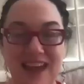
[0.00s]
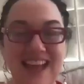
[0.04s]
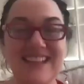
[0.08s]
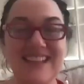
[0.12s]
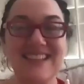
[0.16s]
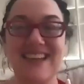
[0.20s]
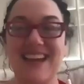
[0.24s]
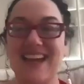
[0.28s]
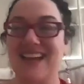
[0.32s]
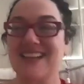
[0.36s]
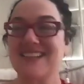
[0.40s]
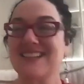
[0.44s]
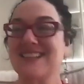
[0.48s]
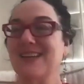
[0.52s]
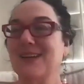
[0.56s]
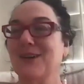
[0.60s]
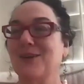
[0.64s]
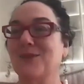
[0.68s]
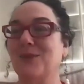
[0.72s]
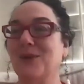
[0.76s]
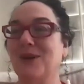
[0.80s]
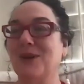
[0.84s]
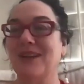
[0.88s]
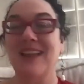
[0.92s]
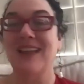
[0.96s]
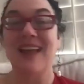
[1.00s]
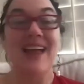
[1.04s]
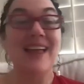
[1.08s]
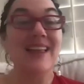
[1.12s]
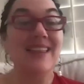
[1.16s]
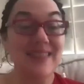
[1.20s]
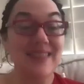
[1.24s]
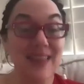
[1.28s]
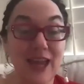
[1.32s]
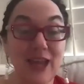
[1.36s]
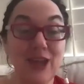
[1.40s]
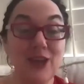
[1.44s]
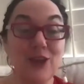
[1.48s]
Fantastic. Well,
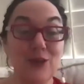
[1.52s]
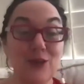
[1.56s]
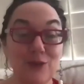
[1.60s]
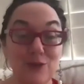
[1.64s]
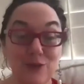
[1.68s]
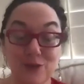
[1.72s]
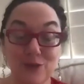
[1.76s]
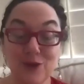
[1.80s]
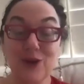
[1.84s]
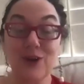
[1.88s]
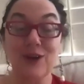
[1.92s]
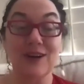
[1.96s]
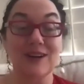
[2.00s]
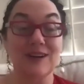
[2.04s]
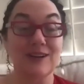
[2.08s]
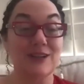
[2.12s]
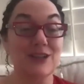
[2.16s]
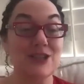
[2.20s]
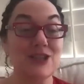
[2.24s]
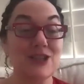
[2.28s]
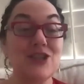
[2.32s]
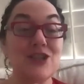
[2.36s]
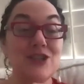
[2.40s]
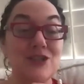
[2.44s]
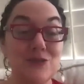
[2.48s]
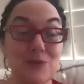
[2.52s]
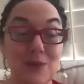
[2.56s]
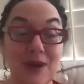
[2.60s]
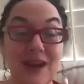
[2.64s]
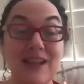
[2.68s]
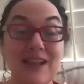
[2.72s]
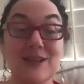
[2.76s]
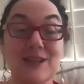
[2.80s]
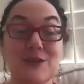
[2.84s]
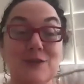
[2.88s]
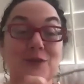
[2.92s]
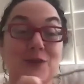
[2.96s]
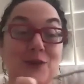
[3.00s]
thank you for
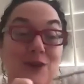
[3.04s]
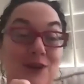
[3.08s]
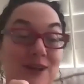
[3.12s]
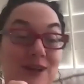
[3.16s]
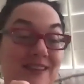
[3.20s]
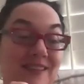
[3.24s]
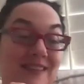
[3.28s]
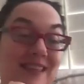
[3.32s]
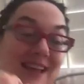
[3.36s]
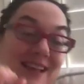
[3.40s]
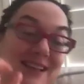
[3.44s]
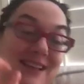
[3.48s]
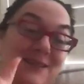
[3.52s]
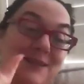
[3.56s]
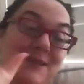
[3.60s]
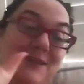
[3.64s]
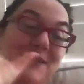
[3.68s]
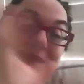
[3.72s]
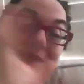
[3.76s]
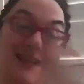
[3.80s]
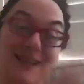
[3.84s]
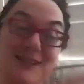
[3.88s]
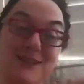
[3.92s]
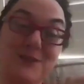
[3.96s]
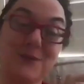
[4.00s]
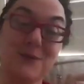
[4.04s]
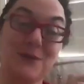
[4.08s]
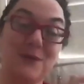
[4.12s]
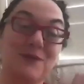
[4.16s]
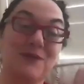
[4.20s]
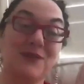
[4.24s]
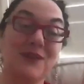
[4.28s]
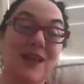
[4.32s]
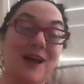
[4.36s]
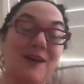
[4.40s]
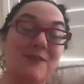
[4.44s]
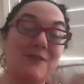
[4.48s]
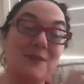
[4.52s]
transferring that sort of
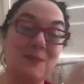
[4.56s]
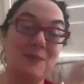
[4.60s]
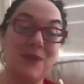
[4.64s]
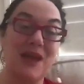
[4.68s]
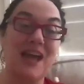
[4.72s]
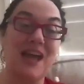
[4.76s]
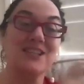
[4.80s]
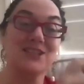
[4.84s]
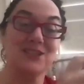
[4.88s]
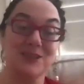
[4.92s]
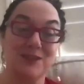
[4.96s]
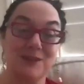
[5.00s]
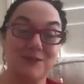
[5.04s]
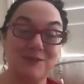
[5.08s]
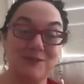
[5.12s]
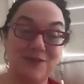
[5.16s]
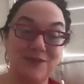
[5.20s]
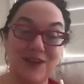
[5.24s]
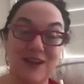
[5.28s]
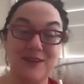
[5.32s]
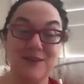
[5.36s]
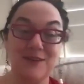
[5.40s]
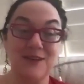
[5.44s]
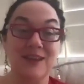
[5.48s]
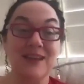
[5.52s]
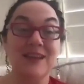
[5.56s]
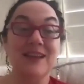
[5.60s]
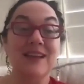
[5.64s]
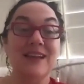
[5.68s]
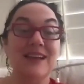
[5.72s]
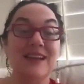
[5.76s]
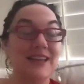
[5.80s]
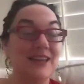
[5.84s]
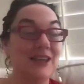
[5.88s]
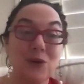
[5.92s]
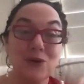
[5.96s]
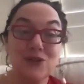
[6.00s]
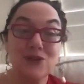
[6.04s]
love and passion and fun
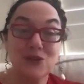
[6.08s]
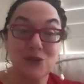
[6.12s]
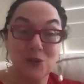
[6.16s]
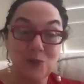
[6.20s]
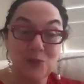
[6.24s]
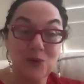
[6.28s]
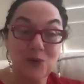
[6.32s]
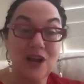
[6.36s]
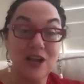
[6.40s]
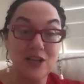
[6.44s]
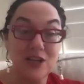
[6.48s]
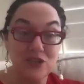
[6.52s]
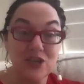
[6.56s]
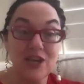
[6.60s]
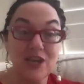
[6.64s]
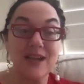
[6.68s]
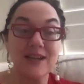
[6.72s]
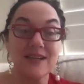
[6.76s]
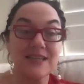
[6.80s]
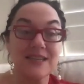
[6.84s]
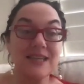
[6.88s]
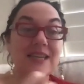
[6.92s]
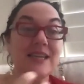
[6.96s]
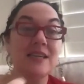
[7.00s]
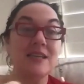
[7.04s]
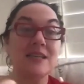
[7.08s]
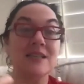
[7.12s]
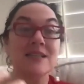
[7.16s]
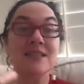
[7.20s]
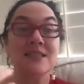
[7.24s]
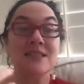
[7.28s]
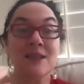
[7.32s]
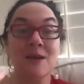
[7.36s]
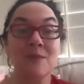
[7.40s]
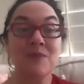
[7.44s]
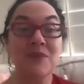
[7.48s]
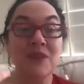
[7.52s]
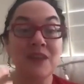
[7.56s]
personal project into
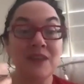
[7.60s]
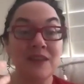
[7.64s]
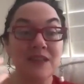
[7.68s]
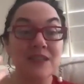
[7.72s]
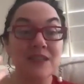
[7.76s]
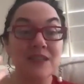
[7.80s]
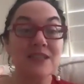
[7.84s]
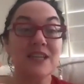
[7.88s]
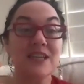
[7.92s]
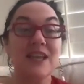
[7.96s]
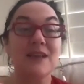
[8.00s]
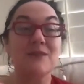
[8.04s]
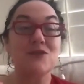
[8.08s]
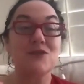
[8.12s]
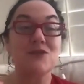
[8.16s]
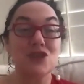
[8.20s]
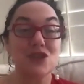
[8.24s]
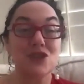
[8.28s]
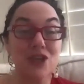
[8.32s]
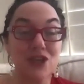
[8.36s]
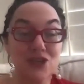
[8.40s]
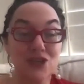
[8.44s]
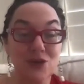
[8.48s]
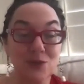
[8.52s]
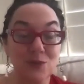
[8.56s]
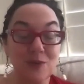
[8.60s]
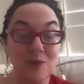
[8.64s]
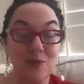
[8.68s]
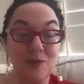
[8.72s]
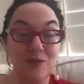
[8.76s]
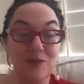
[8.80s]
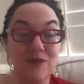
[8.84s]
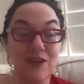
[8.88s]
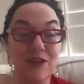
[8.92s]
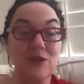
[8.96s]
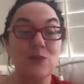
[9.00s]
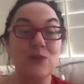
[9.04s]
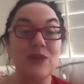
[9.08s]
something that's going to have such a ripple
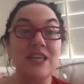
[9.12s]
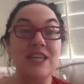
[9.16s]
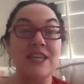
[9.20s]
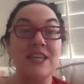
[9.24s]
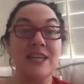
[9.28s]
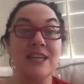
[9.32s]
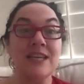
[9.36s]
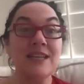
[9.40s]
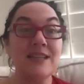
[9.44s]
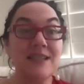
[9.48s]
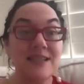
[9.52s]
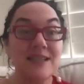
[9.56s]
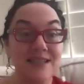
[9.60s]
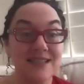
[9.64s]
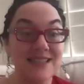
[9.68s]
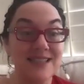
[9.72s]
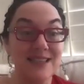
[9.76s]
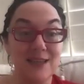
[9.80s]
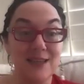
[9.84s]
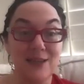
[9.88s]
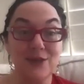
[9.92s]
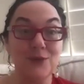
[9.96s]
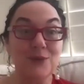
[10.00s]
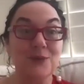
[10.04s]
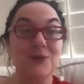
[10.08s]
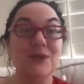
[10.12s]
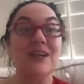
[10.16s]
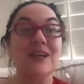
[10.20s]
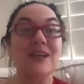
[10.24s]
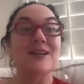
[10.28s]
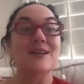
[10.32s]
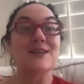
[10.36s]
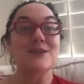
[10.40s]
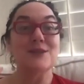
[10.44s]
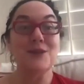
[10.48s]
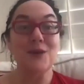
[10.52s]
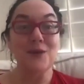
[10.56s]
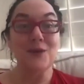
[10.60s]
effect. We need to see you.
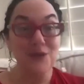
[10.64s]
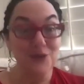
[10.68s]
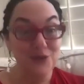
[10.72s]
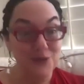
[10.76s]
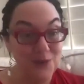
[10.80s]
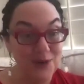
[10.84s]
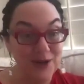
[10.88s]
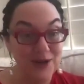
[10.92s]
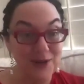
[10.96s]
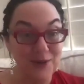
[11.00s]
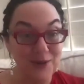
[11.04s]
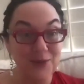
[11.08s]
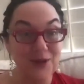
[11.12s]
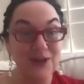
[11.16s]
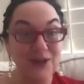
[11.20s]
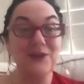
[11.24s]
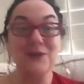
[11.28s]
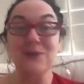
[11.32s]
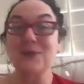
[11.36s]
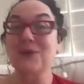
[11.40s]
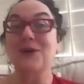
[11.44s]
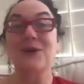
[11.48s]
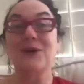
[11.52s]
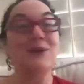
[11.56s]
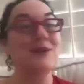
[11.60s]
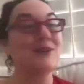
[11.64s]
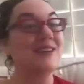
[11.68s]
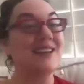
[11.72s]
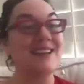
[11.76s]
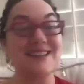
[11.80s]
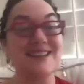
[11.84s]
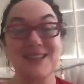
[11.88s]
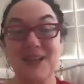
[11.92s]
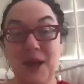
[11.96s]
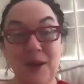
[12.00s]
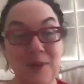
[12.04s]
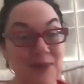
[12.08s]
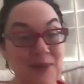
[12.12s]
So the 21-year-old
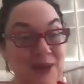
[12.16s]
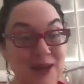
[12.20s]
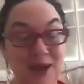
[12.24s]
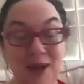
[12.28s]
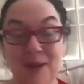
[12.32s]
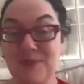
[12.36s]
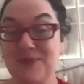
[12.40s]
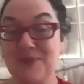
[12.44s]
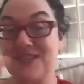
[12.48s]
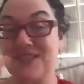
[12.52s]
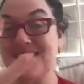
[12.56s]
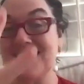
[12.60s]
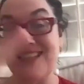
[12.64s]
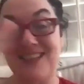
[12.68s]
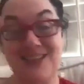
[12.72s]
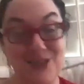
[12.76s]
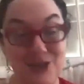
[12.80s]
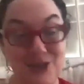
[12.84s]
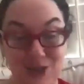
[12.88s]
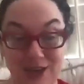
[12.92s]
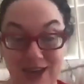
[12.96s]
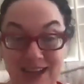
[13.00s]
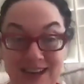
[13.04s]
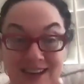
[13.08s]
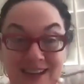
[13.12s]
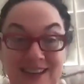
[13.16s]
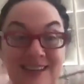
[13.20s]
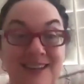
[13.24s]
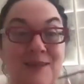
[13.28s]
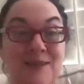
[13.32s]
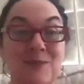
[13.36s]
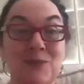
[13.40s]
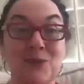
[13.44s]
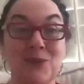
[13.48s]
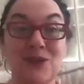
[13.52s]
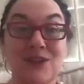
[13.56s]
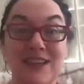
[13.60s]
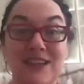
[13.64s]
that's coming up sees Shannon
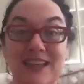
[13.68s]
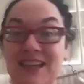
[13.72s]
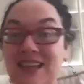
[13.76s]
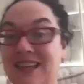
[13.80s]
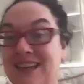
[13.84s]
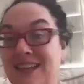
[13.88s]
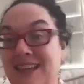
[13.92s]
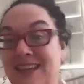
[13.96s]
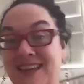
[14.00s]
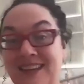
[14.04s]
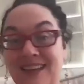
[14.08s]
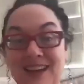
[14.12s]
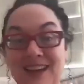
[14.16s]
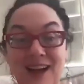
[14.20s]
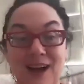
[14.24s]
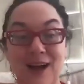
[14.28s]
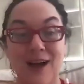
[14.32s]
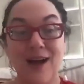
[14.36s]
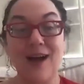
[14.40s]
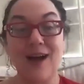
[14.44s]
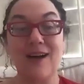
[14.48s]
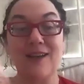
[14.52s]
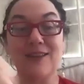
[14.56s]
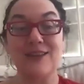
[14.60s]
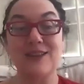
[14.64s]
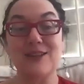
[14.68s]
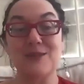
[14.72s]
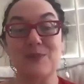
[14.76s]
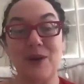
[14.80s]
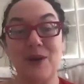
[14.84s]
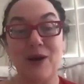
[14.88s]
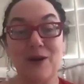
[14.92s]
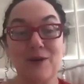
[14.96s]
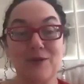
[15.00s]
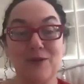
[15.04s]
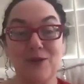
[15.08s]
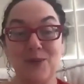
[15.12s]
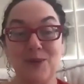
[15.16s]
and Merlene and all these
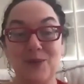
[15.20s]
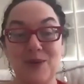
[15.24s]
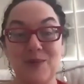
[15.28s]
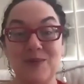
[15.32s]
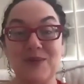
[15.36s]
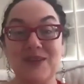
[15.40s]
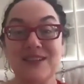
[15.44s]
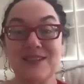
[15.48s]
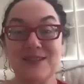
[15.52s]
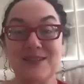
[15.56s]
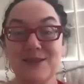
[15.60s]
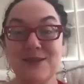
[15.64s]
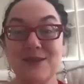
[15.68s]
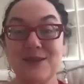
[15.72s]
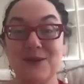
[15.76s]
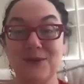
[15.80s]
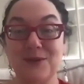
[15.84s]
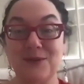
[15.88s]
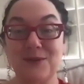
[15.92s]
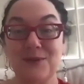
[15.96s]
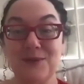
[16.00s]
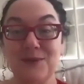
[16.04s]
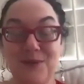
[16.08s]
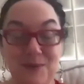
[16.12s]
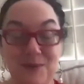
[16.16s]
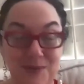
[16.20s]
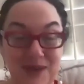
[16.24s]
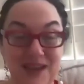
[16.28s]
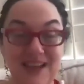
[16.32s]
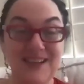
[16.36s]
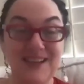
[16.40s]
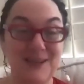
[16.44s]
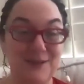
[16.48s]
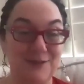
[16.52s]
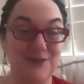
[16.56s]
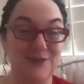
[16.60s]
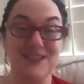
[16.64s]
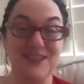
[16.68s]
powerful women. So
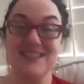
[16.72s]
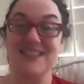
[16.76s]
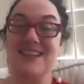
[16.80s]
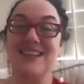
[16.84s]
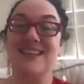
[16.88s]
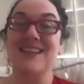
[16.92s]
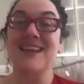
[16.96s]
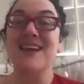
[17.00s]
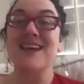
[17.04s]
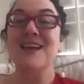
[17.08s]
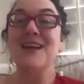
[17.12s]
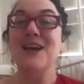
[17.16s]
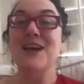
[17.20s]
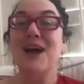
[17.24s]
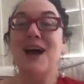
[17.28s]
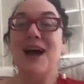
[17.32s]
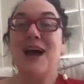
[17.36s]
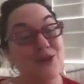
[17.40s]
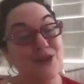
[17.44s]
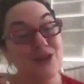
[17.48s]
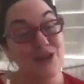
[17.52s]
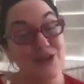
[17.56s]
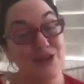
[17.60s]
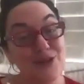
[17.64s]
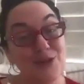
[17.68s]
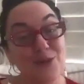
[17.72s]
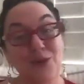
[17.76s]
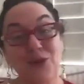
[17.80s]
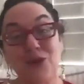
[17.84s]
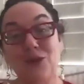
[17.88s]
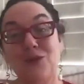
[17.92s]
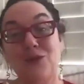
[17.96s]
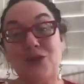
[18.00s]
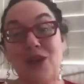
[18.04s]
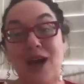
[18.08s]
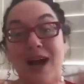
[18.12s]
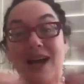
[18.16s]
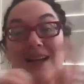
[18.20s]
magnificent. So
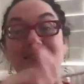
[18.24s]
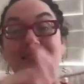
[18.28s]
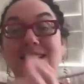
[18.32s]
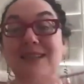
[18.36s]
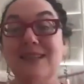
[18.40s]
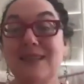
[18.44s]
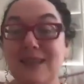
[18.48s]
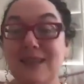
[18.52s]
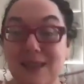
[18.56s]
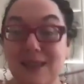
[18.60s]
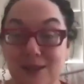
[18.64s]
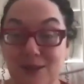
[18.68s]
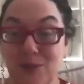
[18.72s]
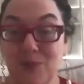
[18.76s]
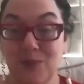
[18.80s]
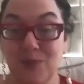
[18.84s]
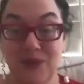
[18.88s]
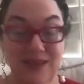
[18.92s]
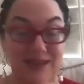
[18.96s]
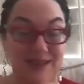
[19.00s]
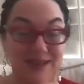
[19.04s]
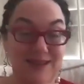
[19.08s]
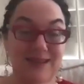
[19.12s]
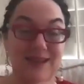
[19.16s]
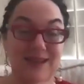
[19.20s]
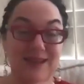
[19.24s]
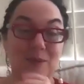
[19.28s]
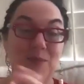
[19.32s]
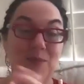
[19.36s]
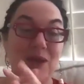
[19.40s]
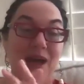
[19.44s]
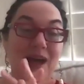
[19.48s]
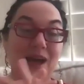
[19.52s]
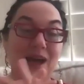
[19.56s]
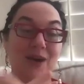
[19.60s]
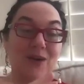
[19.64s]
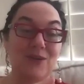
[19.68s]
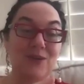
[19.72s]
you've talked a little bit
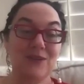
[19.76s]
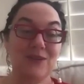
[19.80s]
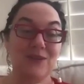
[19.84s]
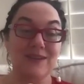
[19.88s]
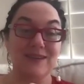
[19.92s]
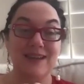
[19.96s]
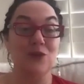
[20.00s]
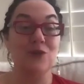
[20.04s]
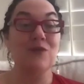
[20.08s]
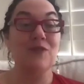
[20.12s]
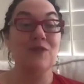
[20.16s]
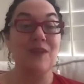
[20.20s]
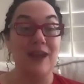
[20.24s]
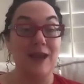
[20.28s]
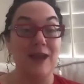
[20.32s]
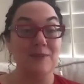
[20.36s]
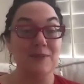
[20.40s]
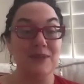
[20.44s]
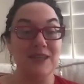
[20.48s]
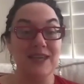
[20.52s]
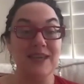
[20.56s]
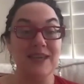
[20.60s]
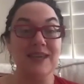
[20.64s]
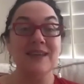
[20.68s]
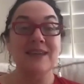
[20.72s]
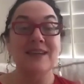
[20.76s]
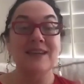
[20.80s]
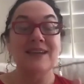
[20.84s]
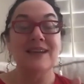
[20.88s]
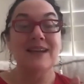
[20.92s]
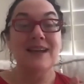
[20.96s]
about your family.